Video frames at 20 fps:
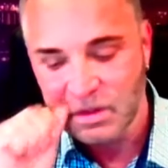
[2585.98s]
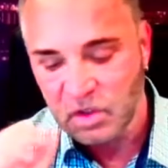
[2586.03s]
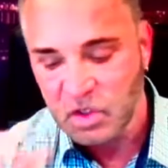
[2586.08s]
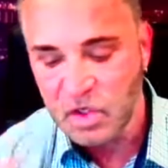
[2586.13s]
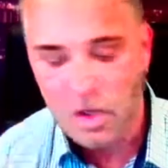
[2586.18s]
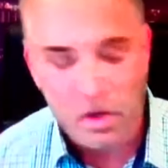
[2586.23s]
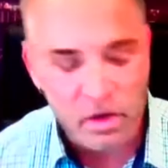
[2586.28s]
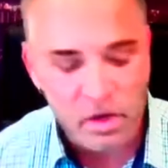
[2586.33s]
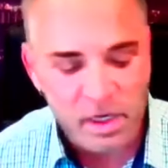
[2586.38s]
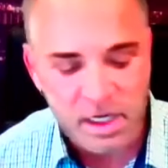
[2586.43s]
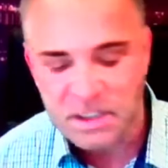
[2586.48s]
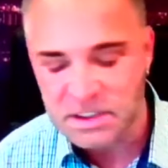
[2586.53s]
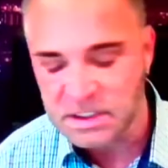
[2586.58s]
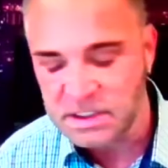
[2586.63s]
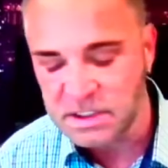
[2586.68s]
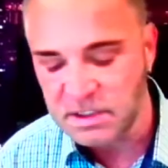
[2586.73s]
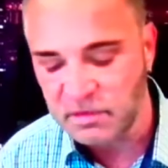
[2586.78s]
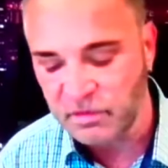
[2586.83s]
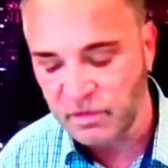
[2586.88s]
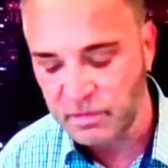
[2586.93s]

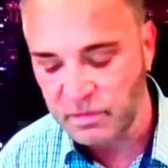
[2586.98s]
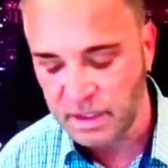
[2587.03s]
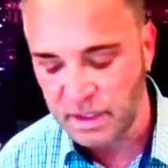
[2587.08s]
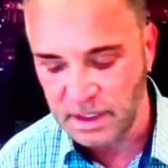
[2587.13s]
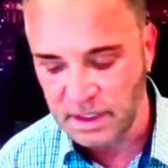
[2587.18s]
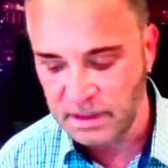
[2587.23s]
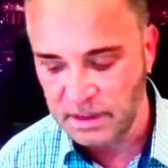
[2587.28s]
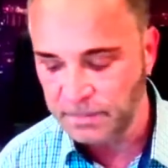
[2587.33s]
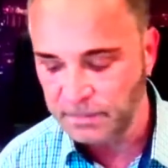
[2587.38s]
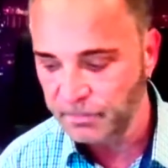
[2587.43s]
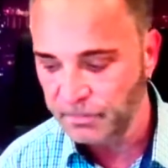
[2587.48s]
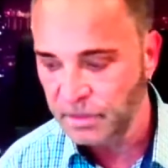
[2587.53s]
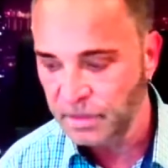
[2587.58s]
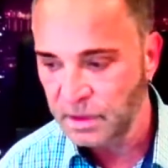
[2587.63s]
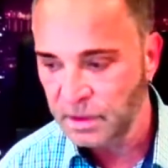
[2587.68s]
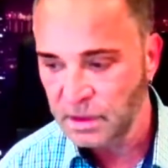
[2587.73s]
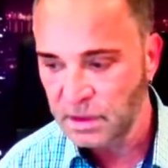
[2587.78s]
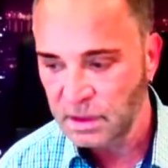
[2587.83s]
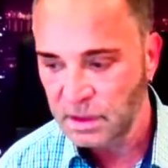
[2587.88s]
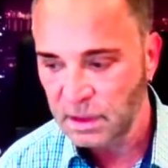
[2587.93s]
Curiosity for me
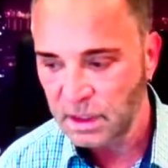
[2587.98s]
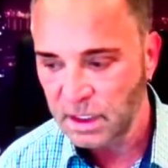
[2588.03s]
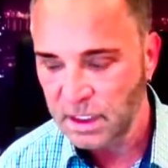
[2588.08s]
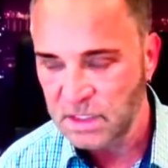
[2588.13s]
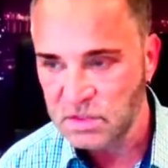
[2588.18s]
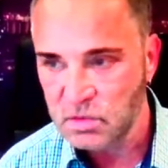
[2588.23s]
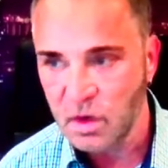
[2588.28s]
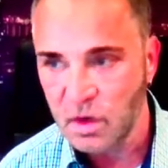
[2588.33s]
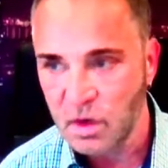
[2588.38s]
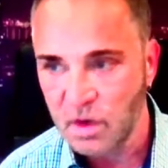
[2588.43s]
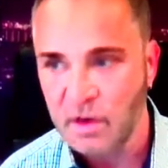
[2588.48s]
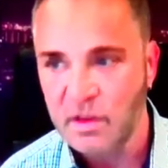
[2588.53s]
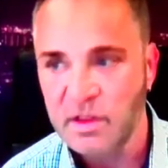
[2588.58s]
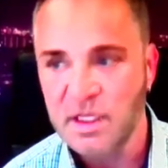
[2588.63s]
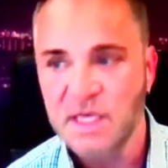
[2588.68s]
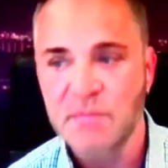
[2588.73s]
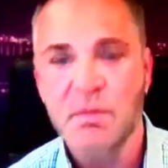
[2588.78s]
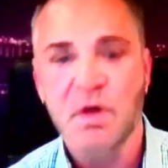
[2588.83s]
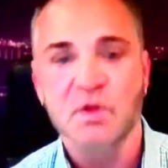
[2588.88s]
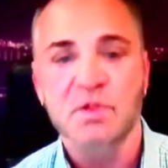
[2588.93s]
is one of
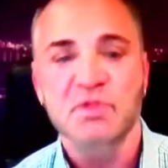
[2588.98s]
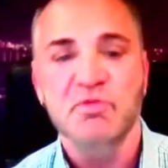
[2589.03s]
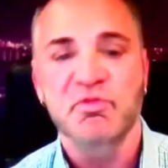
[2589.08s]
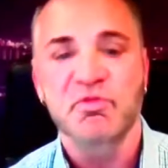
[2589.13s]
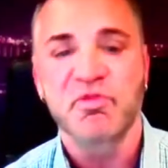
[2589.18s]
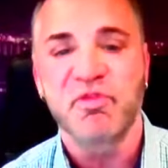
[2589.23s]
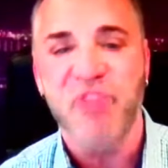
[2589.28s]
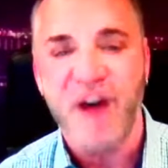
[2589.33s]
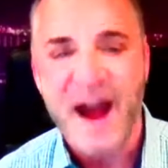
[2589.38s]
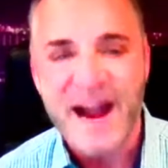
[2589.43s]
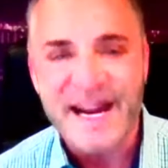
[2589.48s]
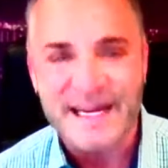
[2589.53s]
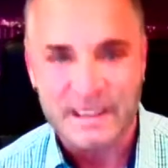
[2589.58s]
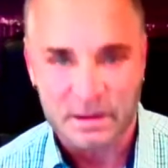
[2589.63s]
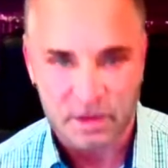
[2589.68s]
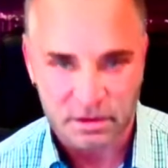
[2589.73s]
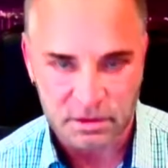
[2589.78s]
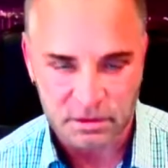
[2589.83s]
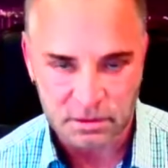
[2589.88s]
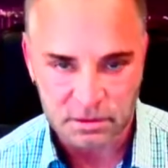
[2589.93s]
the most
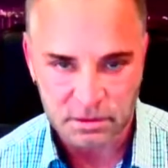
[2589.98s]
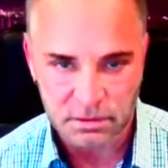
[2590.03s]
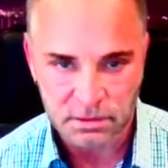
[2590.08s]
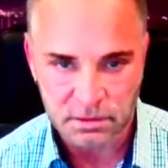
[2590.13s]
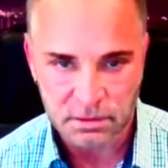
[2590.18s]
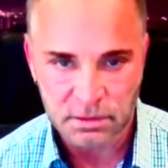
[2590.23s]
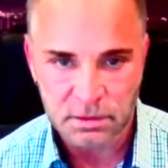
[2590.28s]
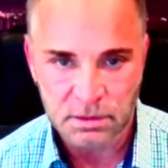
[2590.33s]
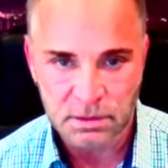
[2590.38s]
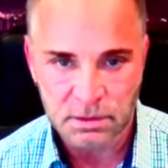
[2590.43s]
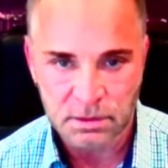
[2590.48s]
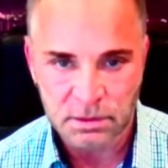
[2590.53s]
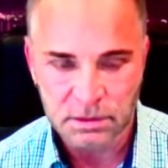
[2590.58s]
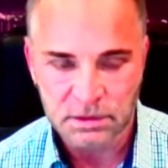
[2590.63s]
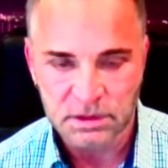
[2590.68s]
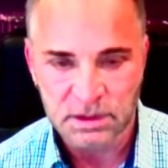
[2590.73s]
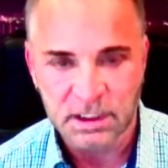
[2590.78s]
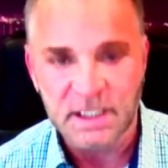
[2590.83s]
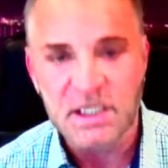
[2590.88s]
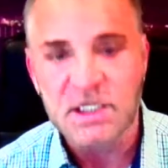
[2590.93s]
vital
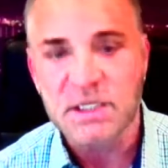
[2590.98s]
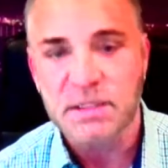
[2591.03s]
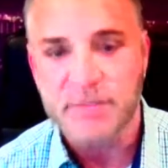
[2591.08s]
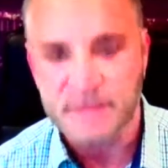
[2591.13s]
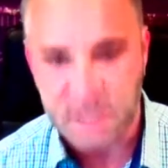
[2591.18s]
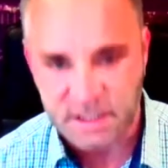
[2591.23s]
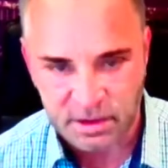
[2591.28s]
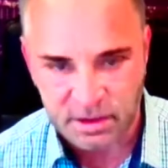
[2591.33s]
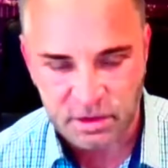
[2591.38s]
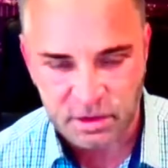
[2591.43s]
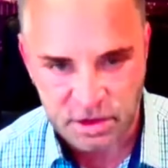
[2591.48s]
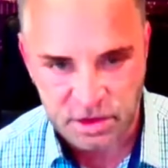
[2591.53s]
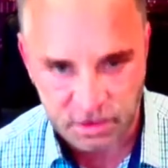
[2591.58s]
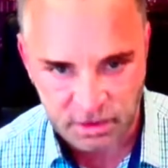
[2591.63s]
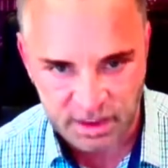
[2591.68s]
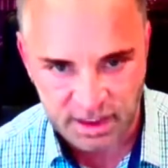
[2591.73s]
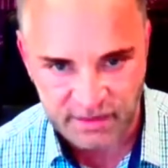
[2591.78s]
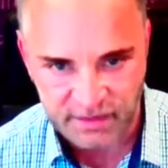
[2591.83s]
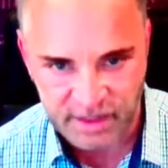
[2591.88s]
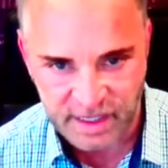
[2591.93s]
leadership skills you
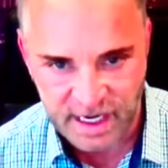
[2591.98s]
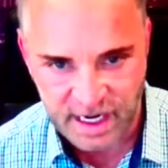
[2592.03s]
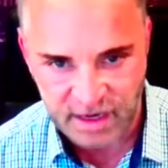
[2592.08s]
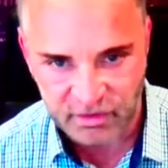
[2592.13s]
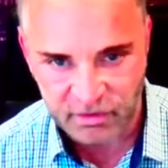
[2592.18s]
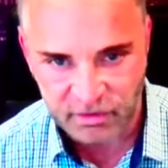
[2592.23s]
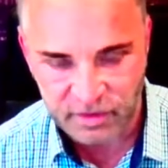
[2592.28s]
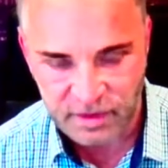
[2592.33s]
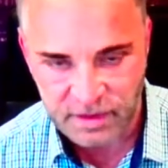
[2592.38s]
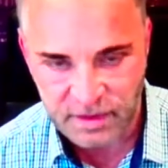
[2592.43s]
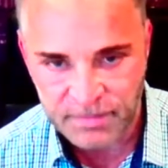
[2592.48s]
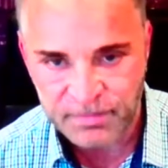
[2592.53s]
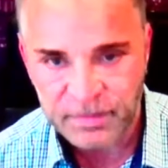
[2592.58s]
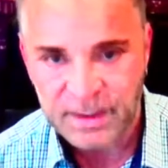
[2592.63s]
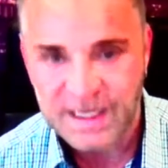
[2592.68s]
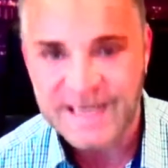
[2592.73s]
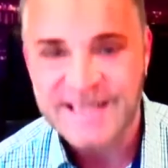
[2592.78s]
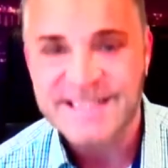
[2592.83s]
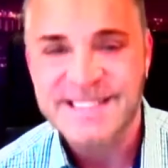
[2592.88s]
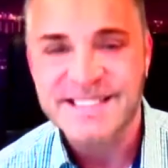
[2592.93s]
will ever have.
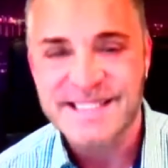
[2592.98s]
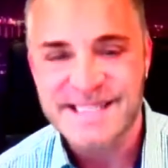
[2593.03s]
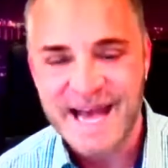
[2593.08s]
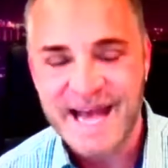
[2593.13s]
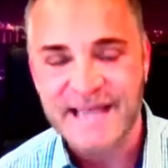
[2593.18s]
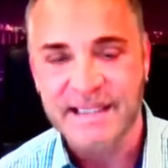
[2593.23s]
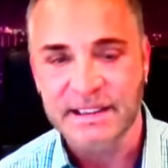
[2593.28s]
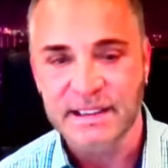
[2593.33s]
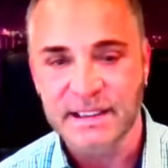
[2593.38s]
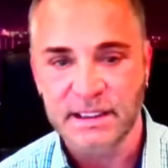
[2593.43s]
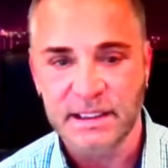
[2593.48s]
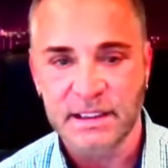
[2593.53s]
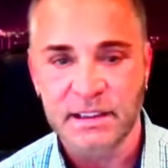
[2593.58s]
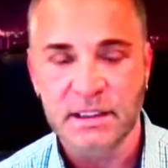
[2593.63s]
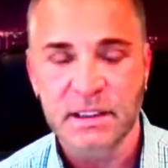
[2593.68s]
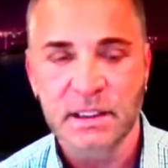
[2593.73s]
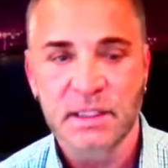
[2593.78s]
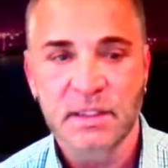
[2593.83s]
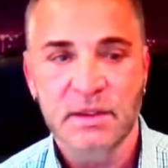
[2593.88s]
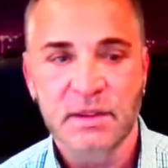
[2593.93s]
And
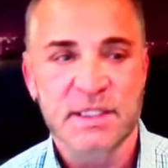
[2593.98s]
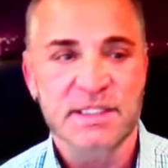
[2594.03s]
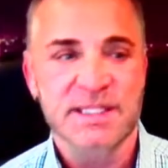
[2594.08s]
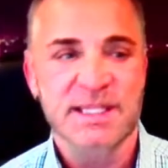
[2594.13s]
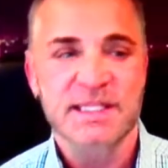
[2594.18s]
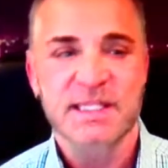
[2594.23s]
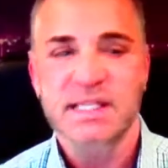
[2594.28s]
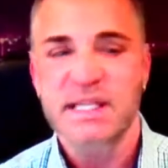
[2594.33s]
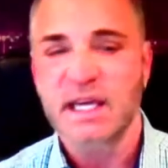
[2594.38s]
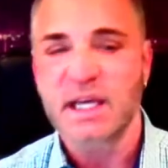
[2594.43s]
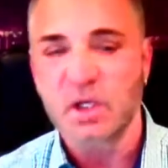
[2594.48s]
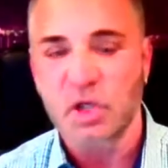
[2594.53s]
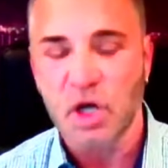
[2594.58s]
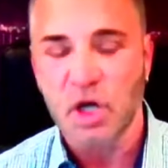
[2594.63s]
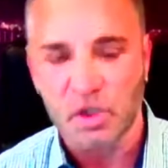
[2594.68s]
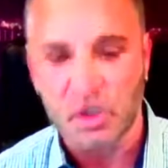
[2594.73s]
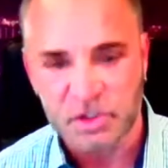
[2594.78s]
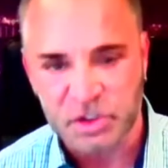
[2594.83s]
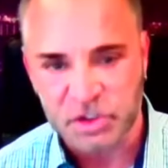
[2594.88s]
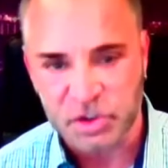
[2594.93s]
sadly, there's this thing
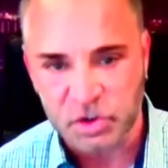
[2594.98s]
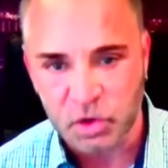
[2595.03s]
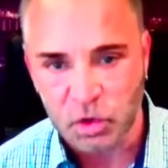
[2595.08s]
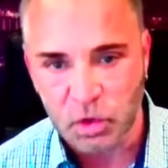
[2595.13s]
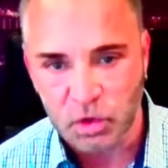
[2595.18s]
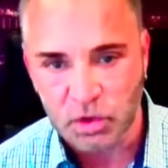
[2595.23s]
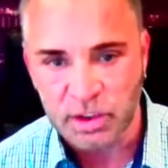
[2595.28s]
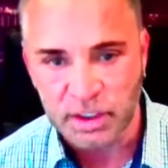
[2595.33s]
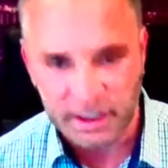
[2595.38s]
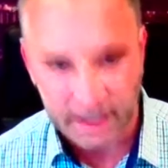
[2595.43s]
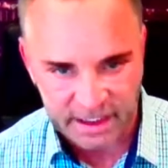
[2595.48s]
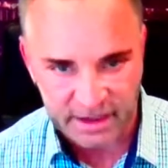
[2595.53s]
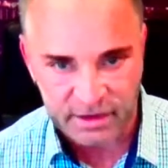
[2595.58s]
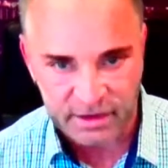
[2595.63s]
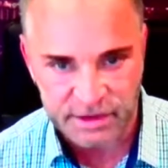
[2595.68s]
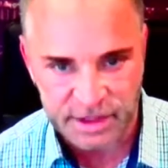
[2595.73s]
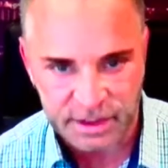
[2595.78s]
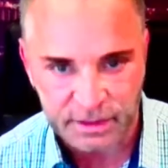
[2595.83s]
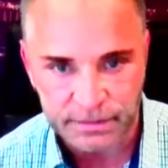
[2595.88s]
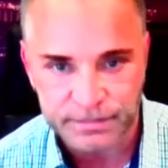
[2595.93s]
called school that
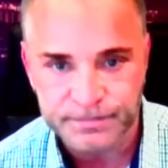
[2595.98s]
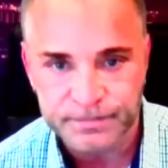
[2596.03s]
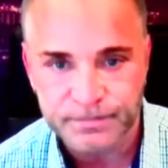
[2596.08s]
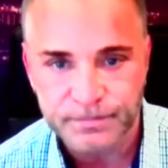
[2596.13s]
kills it.